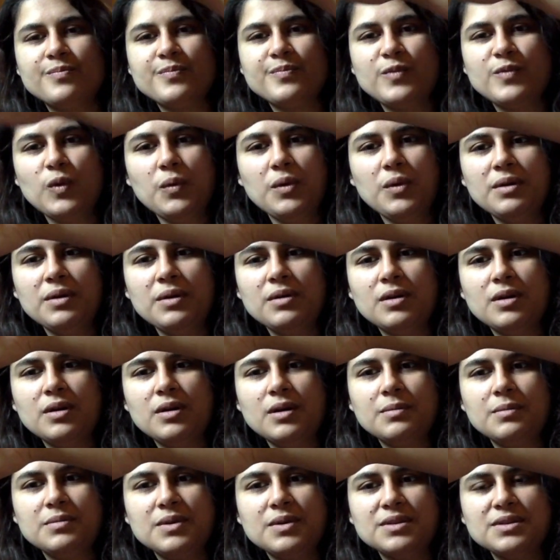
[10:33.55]
forward
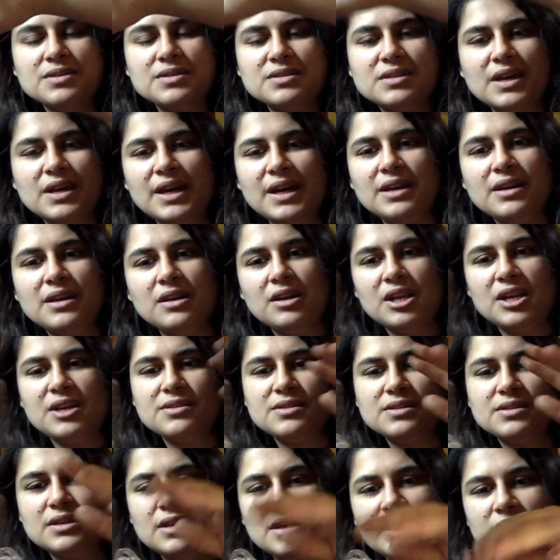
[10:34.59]
on the side, and his